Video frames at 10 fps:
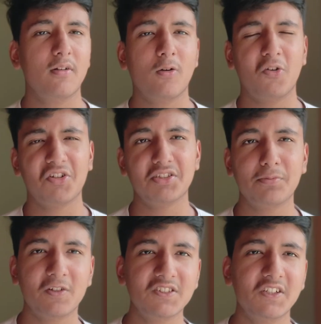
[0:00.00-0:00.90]
On
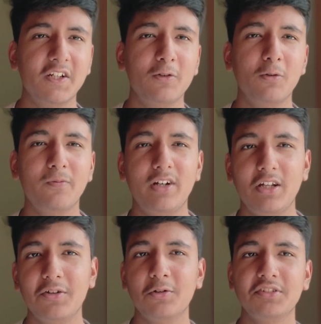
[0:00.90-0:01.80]
sponsored YouTube
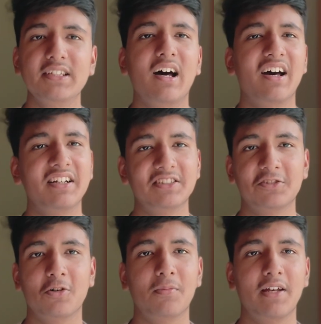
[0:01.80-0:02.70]
videos, I
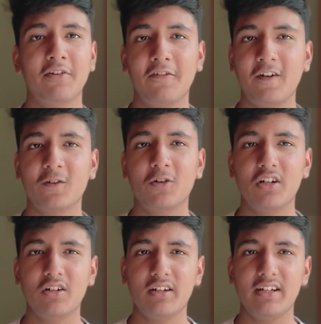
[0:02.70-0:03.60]
saw my favorite
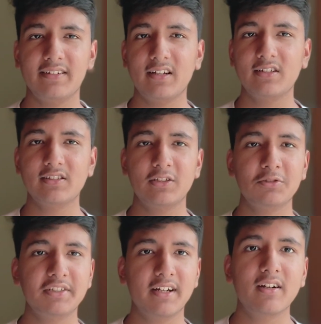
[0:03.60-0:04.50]
content creators
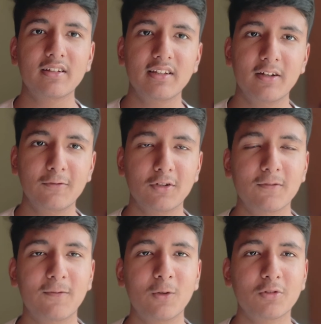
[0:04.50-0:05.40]
using it in their
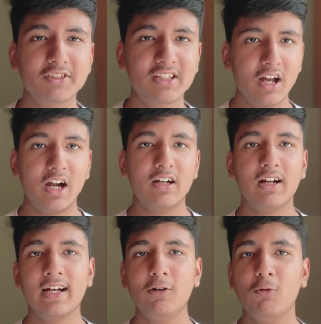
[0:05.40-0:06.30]
workflows,
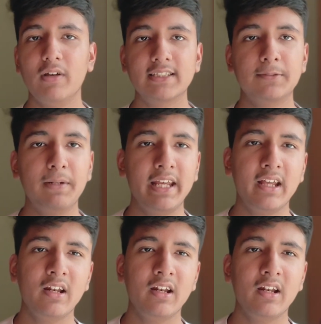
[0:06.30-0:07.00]
trying to explain